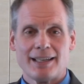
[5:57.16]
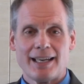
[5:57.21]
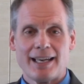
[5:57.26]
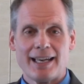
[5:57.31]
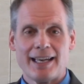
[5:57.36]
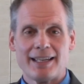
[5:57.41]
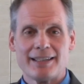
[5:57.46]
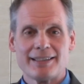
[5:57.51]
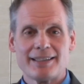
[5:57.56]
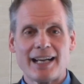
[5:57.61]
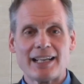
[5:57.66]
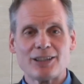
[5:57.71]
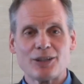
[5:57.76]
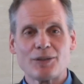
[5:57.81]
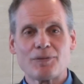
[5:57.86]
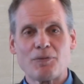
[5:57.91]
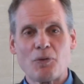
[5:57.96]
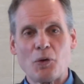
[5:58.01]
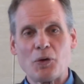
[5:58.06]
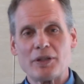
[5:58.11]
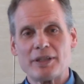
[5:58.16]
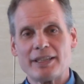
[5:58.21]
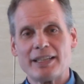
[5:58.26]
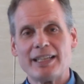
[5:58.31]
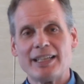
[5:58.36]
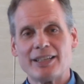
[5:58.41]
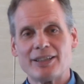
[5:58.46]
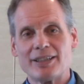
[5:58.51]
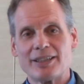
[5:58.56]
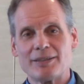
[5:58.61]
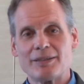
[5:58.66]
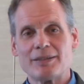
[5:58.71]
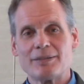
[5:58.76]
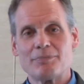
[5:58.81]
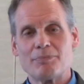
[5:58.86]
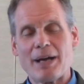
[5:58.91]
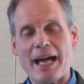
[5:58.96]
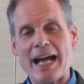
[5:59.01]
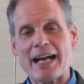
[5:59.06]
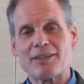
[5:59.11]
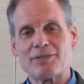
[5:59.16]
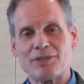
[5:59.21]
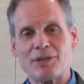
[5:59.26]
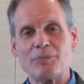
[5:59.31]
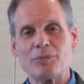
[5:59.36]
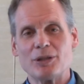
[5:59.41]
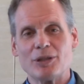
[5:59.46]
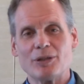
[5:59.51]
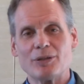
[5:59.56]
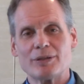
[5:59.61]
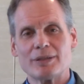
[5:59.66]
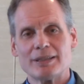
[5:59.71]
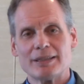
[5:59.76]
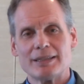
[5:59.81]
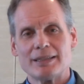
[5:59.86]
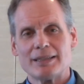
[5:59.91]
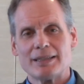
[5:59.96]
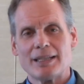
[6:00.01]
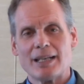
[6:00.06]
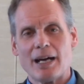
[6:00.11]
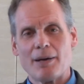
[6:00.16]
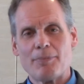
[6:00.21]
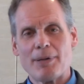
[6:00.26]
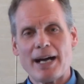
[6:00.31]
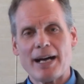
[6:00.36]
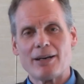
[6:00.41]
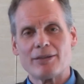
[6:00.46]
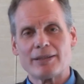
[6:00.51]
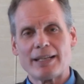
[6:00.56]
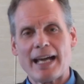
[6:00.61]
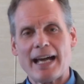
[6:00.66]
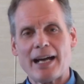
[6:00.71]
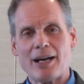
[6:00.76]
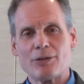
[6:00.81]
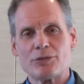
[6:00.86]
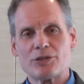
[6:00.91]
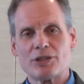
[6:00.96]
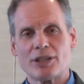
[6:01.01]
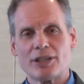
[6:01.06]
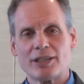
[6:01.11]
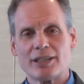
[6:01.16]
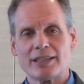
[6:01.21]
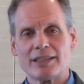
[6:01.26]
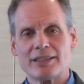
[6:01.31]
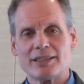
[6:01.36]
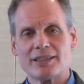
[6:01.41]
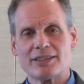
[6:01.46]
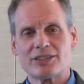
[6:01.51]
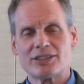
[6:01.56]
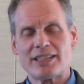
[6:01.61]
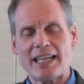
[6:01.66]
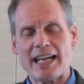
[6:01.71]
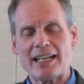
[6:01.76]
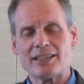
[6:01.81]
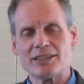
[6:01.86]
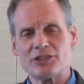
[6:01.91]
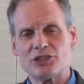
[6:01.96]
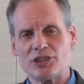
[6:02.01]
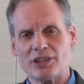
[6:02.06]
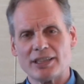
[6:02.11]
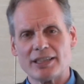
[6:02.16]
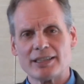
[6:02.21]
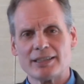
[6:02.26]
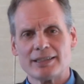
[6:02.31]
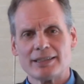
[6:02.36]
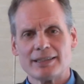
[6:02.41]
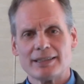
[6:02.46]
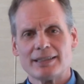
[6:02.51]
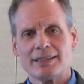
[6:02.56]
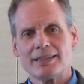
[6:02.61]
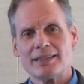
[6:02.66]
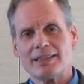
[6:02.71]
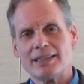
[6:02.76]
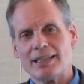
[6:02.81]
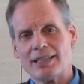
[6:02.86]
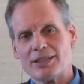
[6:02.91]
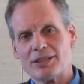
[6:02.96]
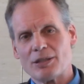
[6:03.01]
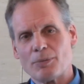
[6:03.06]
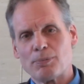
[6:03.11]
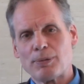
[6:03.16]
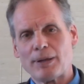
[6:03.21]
And I look forward to hearing back from you about how turning nostalgia into